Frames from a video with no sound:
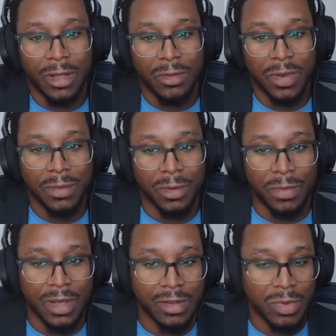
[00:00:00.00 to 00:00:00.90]
other people
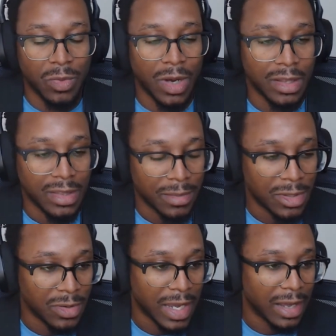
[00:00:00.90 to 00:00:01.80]
because we wanted them
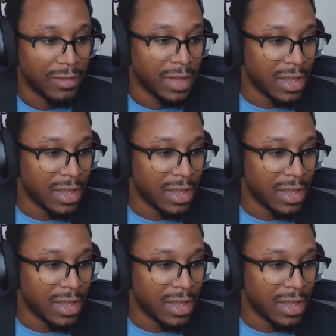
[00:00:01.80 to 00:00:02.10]
to have